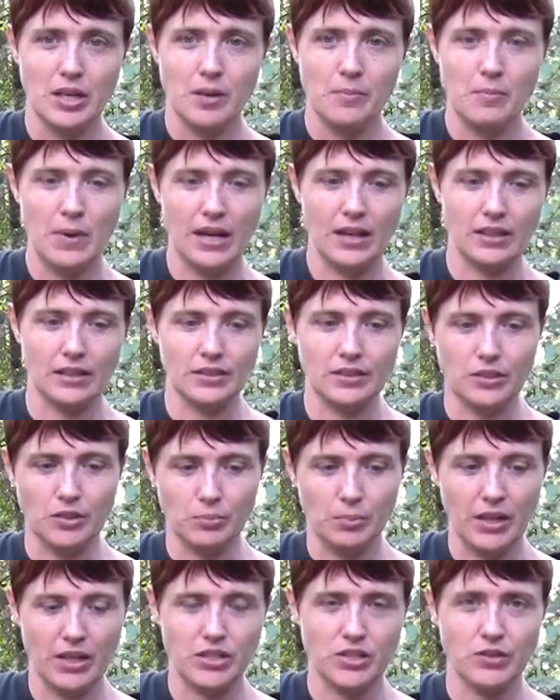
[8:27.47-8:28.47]
make a little
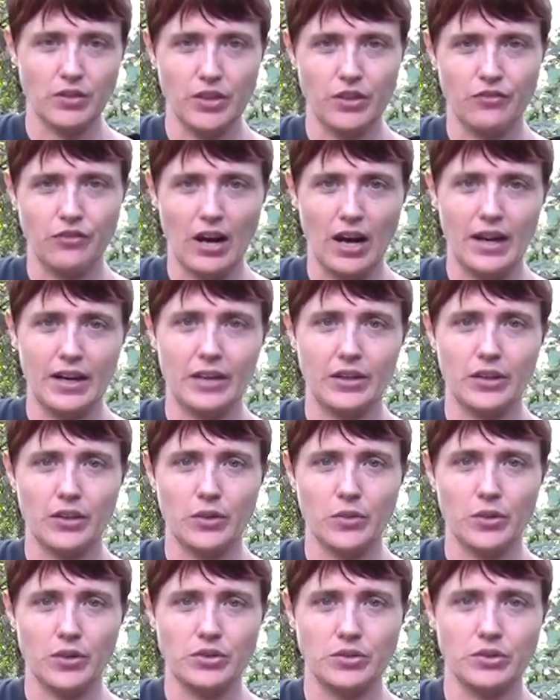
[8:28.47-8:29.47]
place for the fire
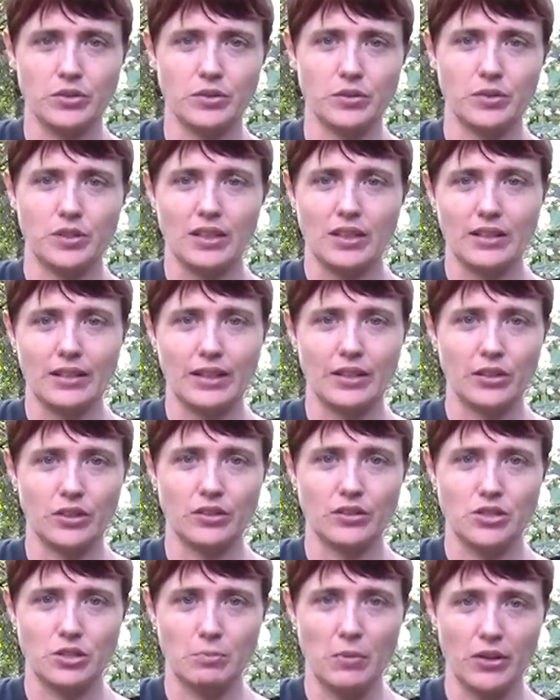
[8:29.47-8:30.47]
or to
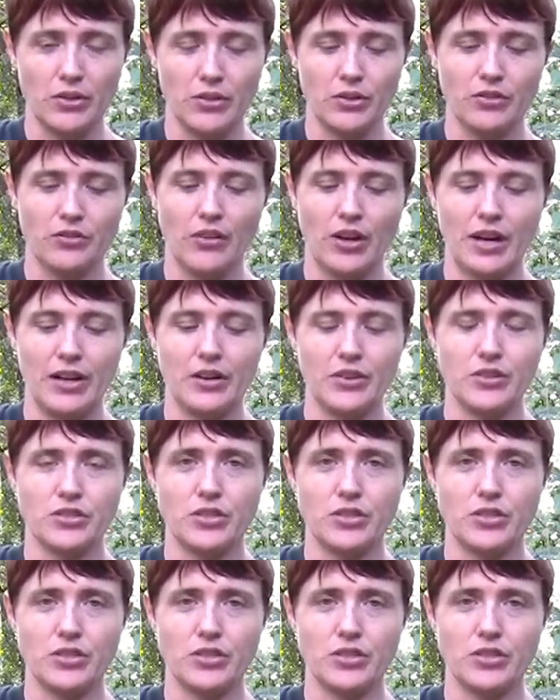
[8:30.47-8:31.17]
later smother the fire.